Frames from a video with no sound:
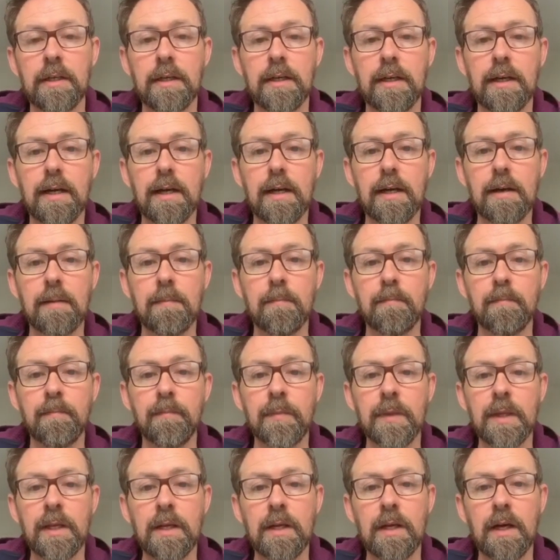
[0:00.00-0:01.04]
And
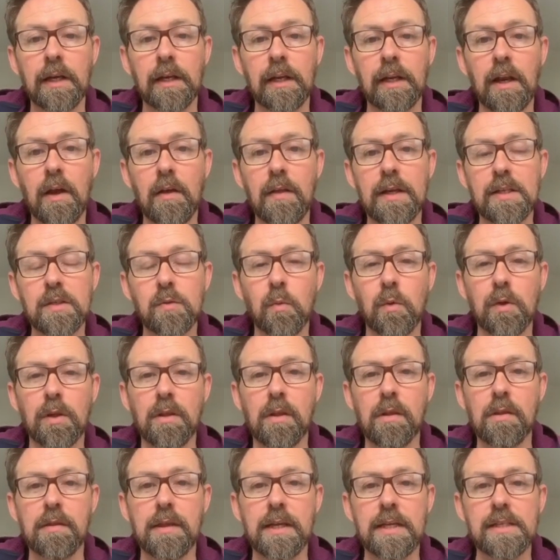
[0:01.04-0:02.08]
I know that's one of
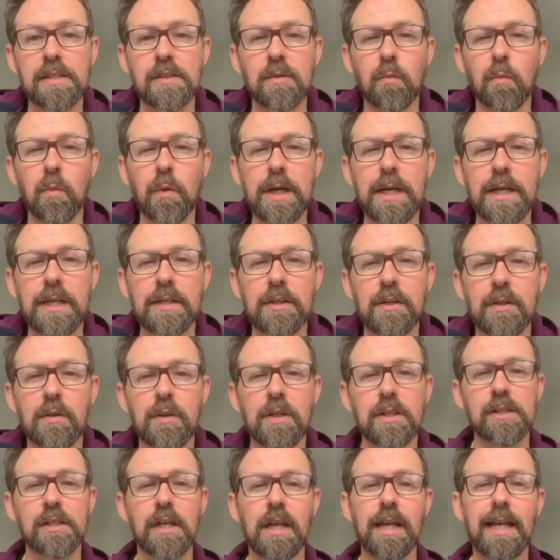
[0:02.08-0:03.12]
the things that we do
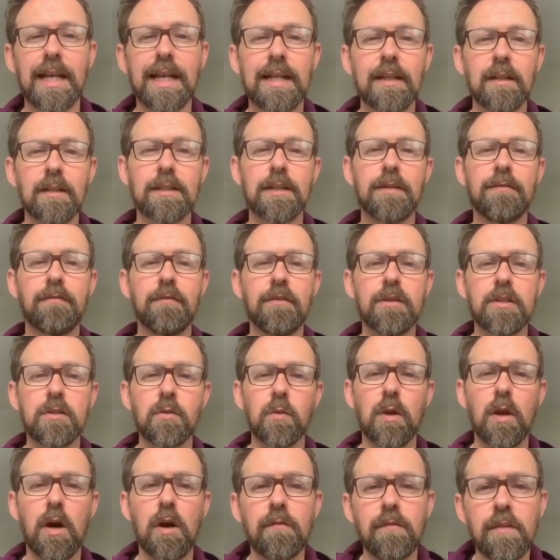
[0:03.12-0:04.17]
that's a little different to a
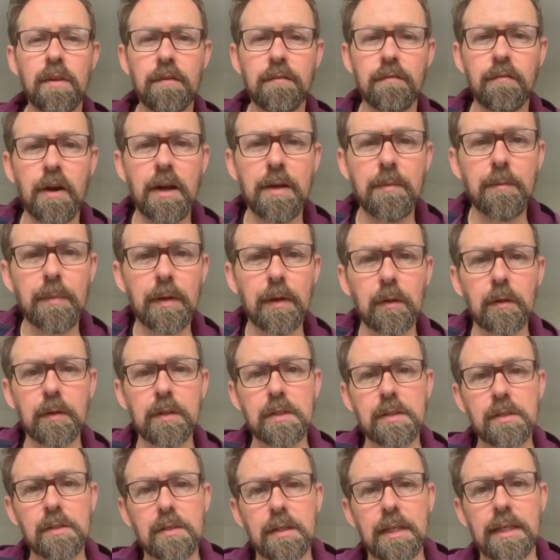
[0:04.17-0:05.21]
lot of other frame
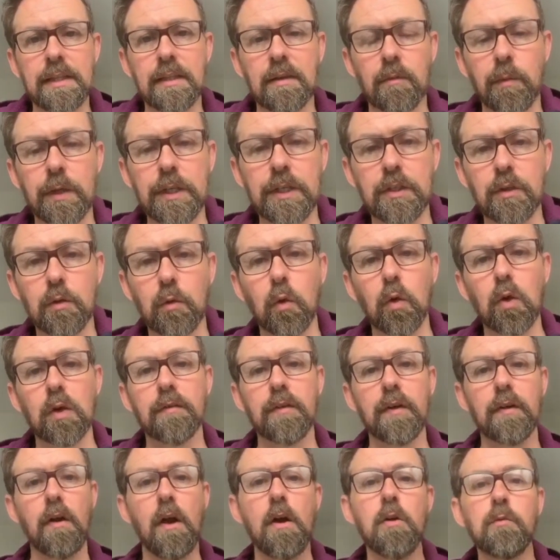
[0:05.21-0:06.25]
builders, in that we do all of
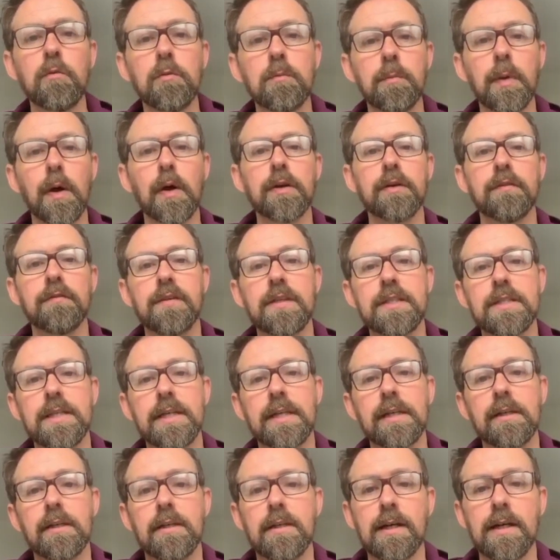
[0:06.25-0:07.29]
our own bike
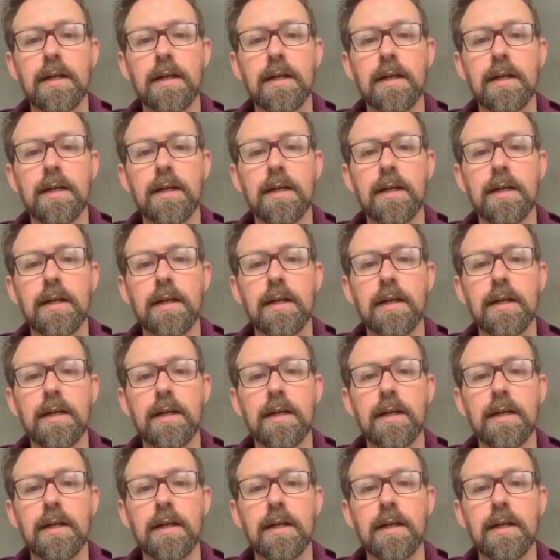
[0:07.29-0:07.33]
fitting.